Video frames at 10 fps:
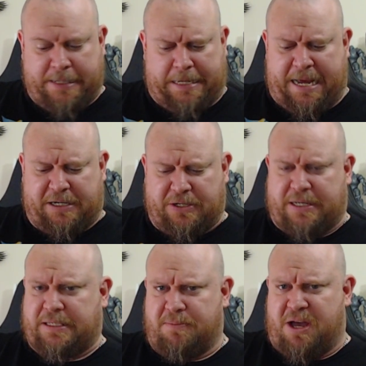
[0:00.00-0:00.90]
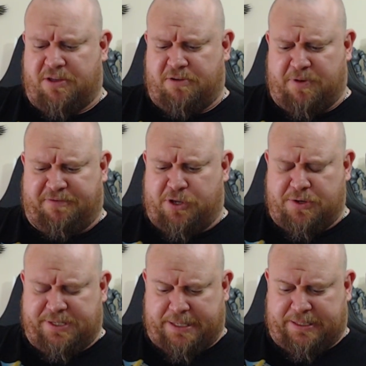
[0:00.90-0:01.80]
I had a look at some other
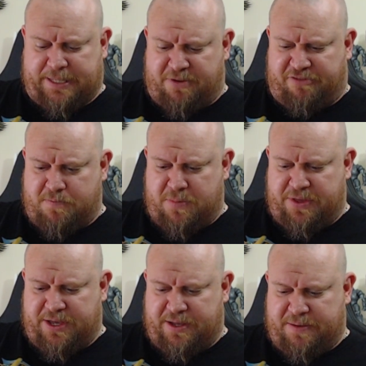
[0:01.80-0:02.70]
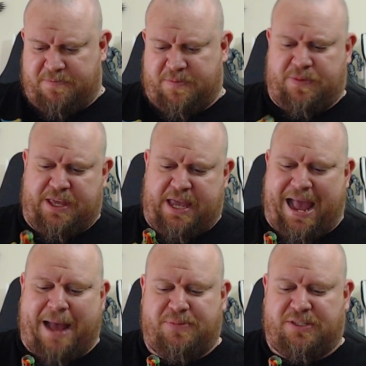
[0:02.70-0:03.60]
reviews, and some of them, the
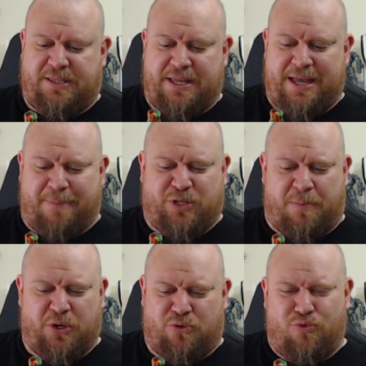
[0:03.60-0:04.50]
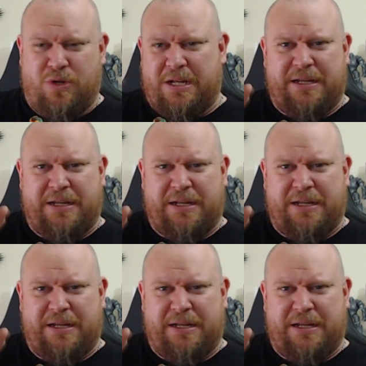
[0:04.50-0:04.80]
the abs, the abdominal